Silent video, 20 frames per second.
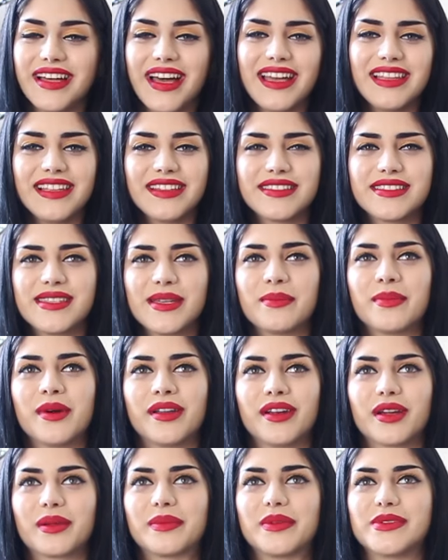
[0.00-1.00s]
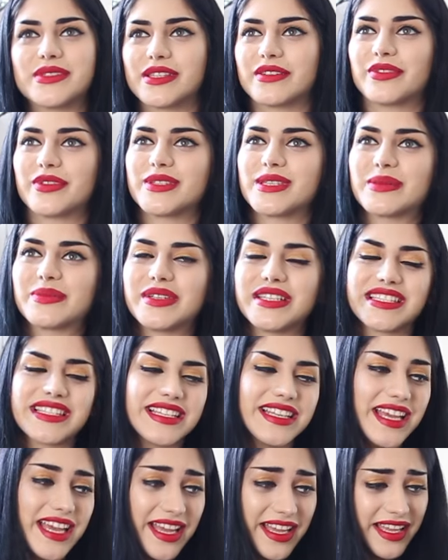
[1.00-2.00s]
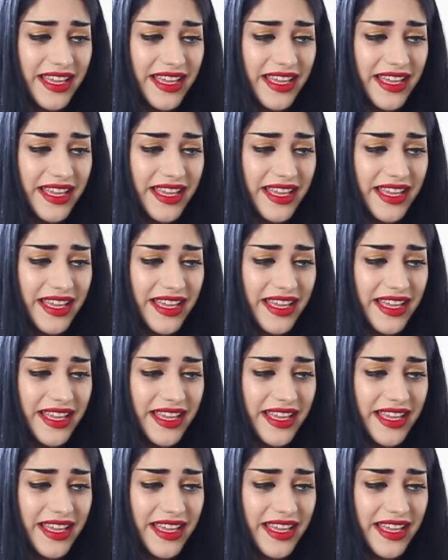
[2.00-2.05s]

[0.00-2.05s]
I like to say Monarch Music for some reason.